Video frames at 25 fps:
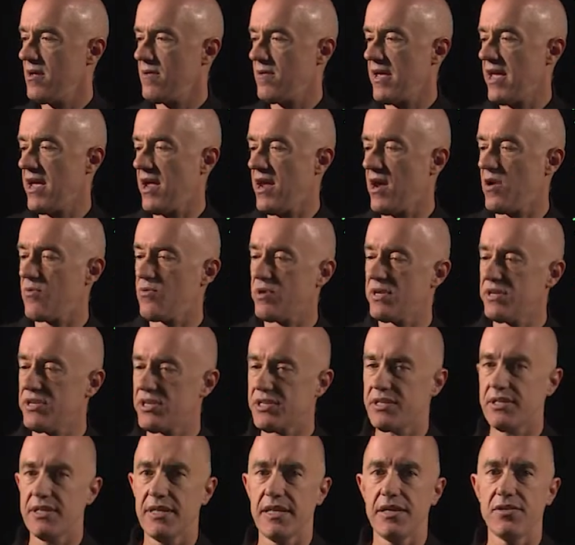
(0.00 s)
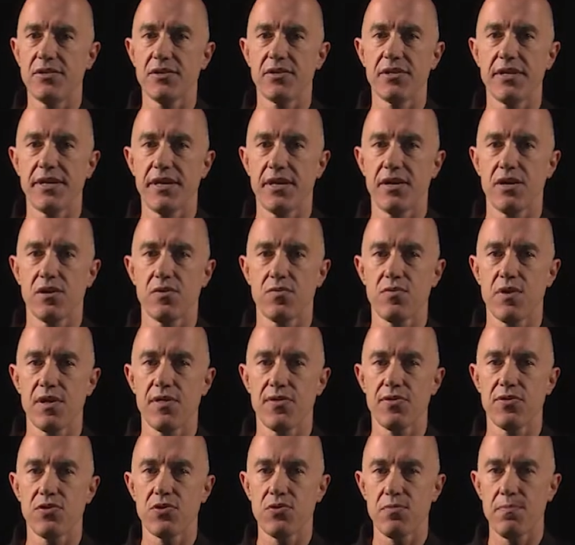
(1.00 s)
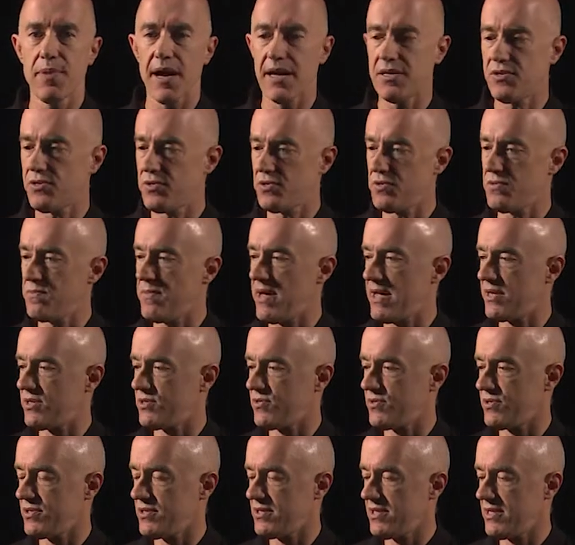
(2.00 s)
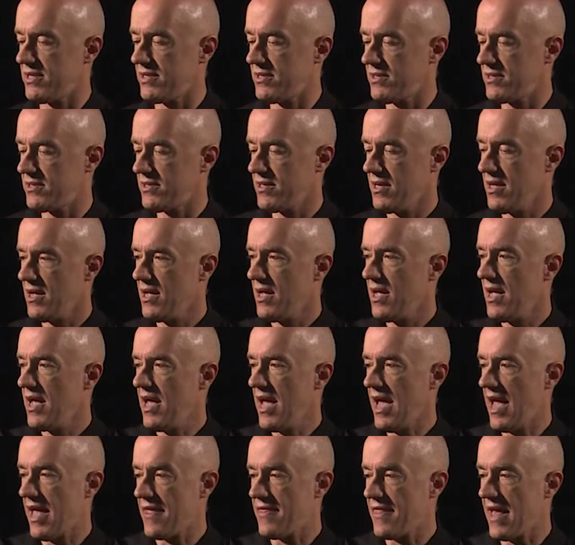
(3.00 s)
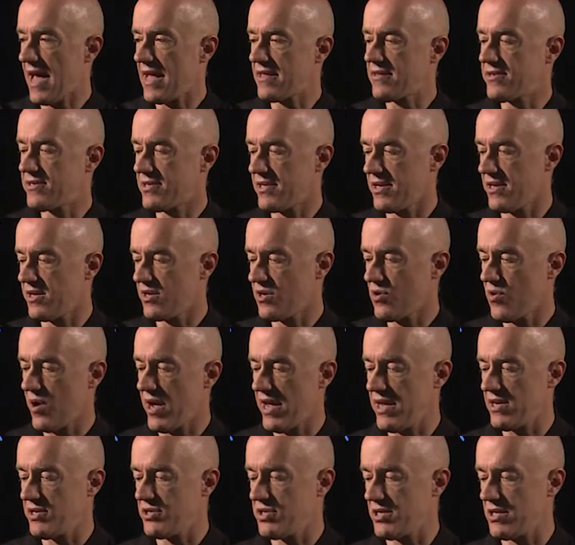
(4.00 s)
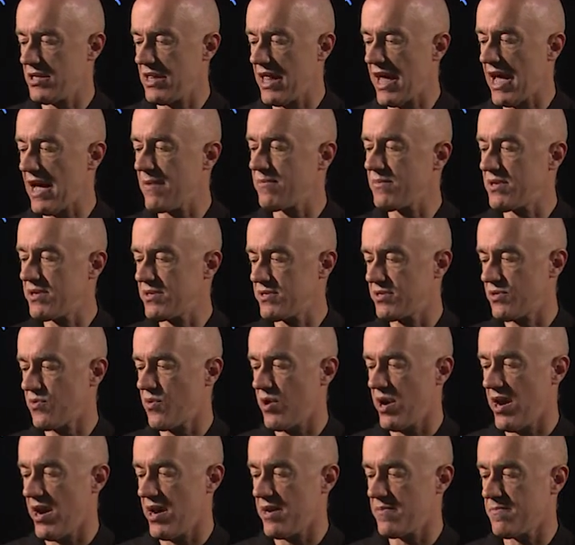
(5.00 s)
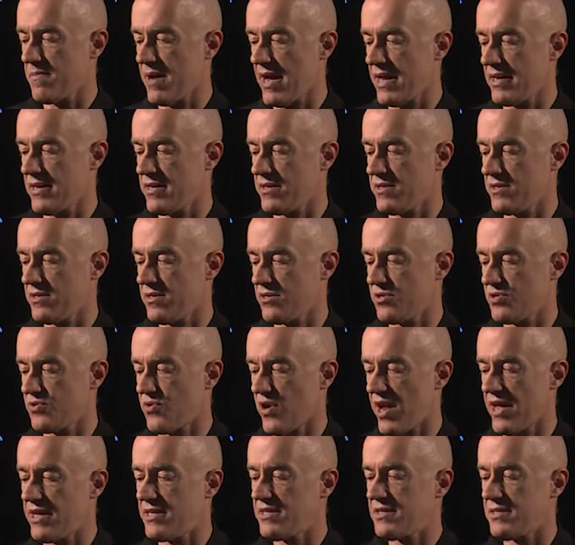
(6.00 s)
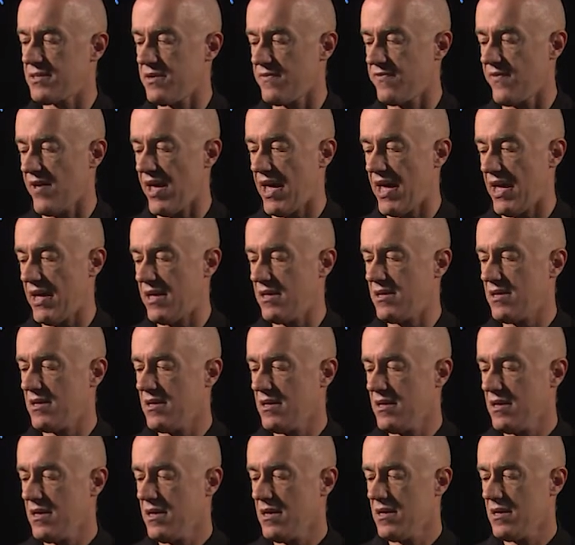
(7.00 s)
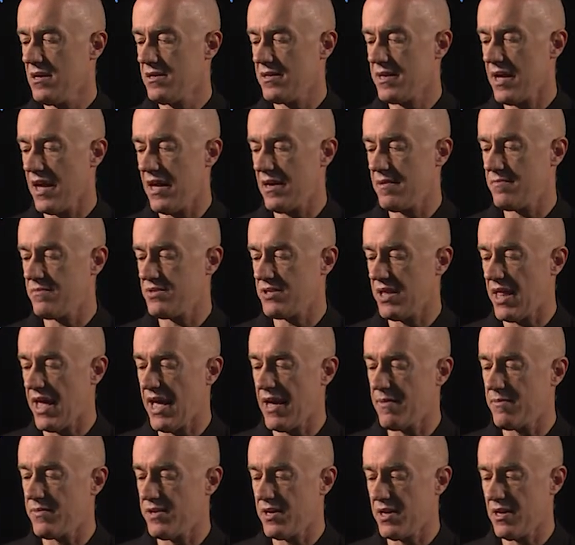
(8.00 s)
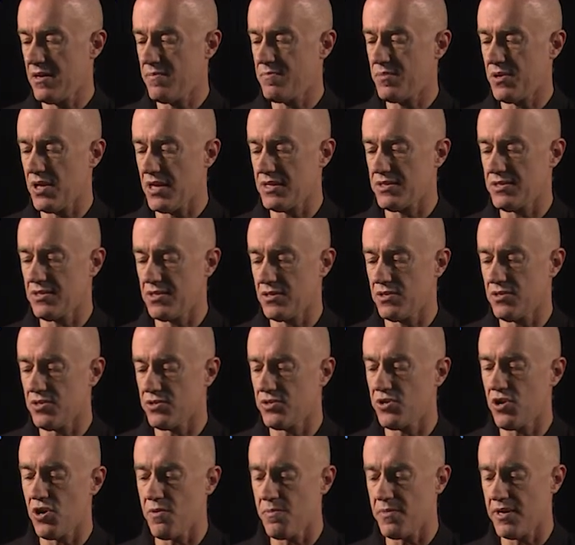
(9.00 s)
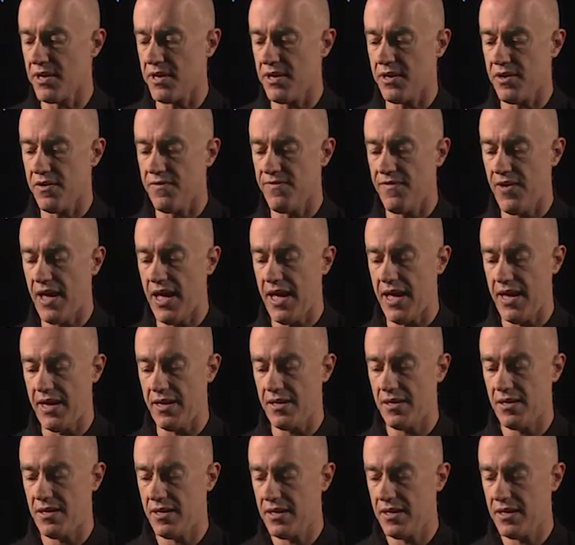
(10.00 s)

Here we just need to deal with 2 by 2 matrices. And that's the equation lambda squared minus the trace of A times lambda plus the determinant of A